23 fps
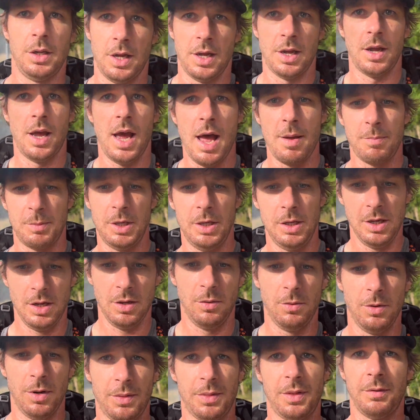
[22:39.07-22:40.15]
happy
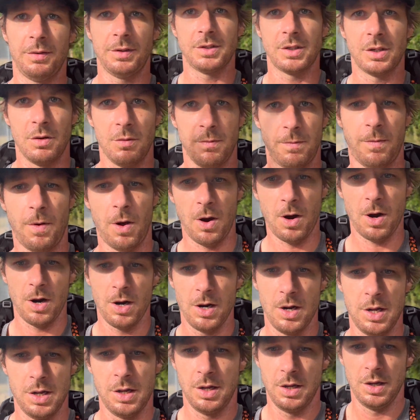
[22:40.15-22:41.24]
with it so far.
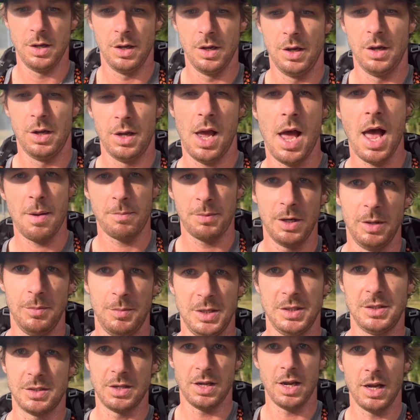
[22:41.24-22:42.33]
Happy to be
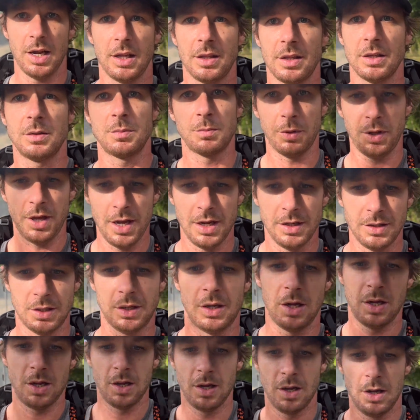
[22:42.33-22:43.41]
staying at this place.
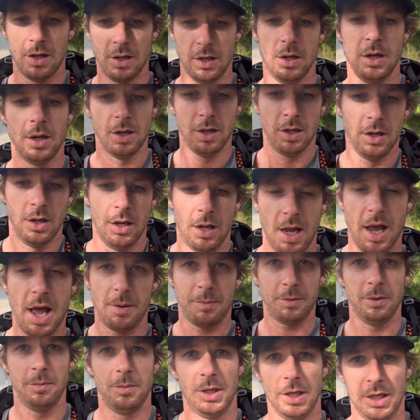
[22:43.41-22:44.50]

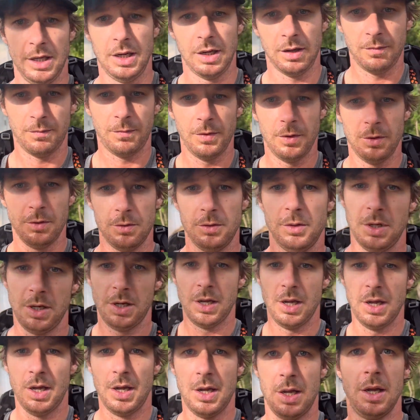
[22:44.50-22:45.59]
Happy to be eating food
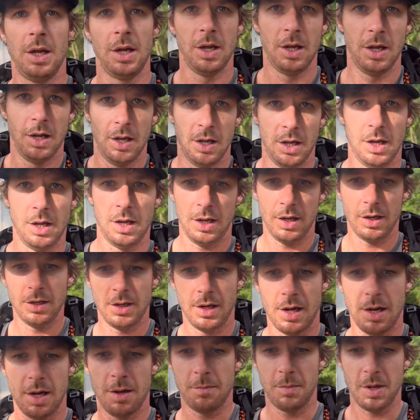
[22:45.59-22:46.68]
and
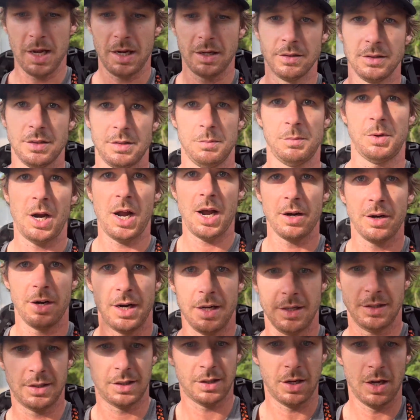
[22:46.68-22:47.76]
making some
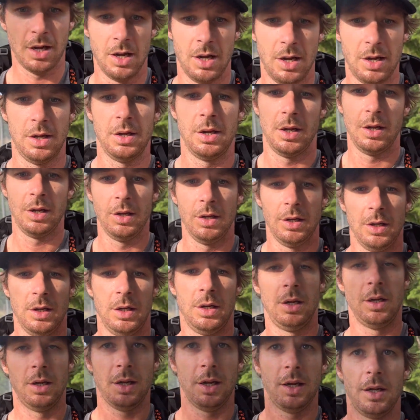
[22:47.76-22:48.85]
progress.
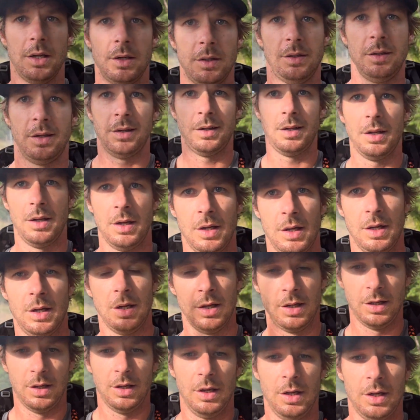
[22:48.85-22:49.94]
And
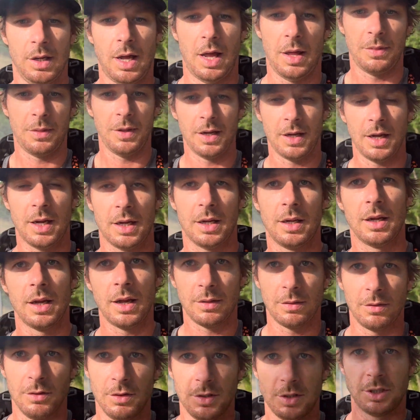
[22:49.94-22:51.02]
I think I can get
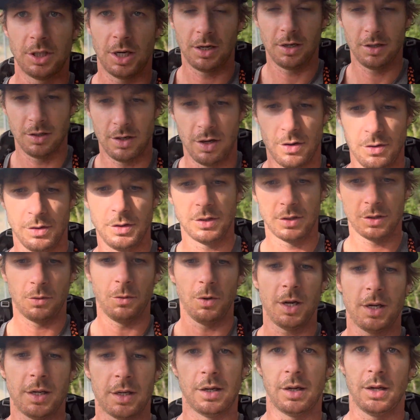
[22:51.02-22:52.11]
through the Shenandoahs
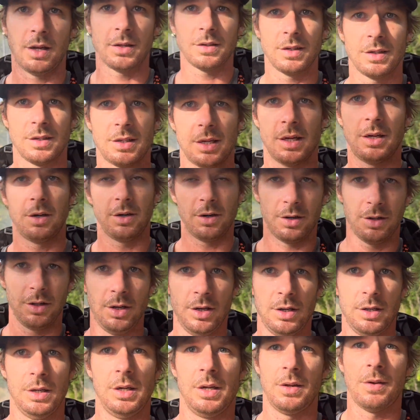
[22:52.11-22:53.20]
quick, as I said earlier,